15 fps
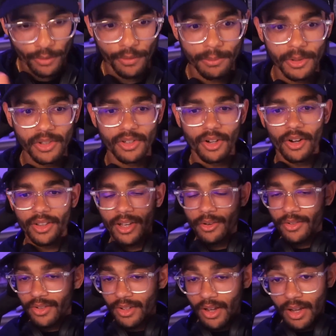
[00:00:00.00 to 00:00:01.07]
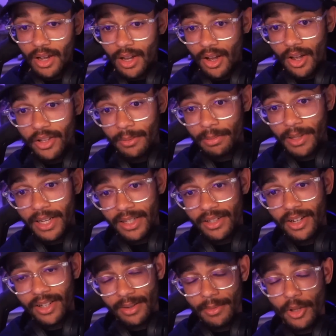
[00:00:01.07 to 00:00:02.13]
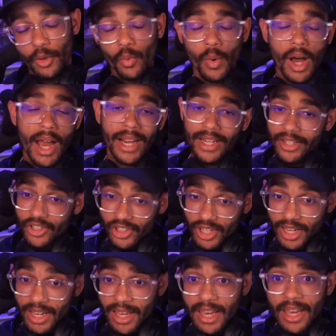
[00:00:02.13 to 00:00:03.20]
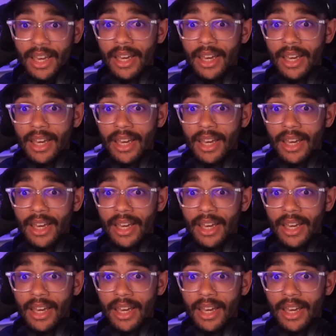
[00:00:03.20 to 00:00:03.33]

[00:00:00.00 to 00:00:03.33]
from the start that was uh, on the plane talking about the wine and shit.